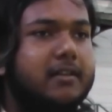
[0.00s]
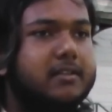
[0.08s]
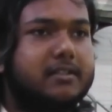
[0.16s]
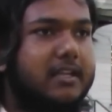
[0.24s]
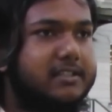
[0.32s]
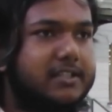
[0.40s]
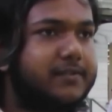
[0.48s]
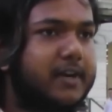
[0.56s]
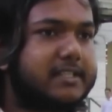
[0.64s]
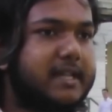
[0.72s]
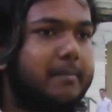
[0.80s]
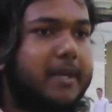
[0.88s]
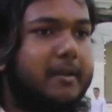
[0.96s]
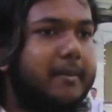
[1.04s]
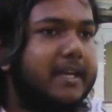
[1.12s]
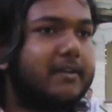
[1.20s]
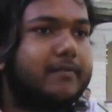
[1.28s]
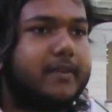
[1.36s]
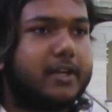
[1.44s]
Just for example, I made a
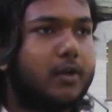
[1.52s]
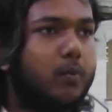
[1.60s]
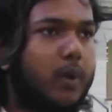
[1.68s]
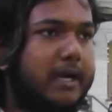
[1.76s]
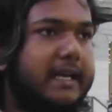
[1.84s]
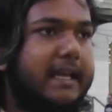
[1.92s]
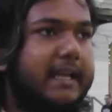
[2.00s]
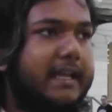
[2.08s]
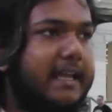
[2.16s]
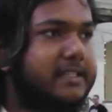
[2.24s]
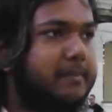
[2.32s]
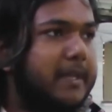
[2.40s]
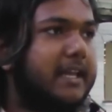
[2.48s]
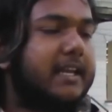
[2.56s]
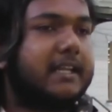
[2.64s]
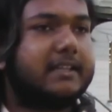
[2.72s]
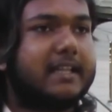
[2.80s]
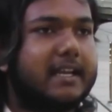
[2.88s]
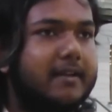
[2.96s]
video one day explaining
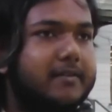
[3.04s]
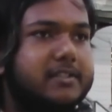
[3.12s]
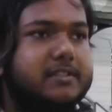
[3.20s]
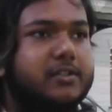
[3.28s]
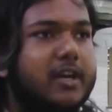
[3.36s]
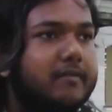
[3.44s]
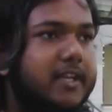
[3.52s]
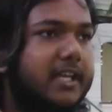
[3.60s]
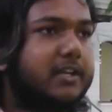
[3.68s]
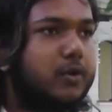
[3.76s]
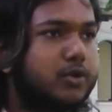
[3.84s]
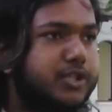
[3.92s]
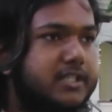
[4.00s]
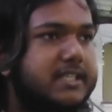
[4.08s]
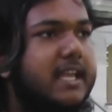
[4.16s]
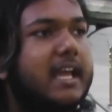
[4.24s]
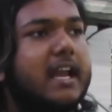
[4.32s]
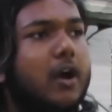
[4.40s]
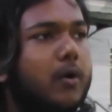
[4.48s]
that I was traveling in Košice and
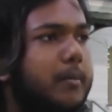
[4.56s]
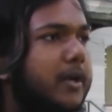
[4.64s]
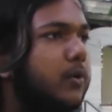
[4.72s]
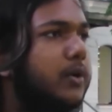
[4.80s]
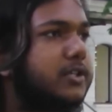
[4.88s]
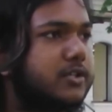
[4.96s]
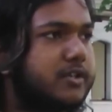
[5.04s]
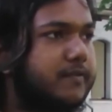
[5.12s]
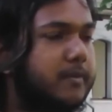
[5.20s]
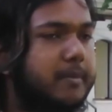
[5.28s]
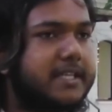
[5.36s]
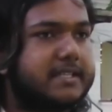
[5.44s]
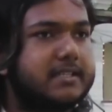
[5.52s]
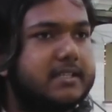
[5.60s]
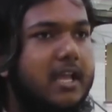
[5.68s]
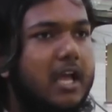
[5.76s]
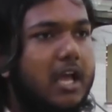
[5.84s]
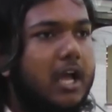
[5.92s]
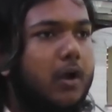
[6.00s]
how am I going to different places.
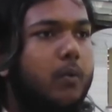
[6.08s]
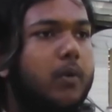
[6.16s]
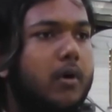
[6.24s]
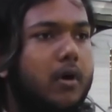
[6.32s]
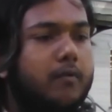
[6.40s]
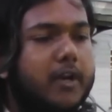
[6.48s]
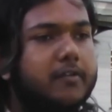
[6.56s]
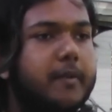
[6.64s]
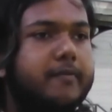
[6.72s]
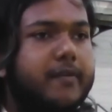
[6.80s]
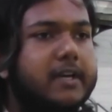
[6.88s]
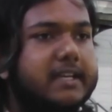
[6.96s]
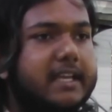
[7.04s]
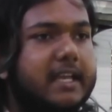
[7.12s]
One of my friends came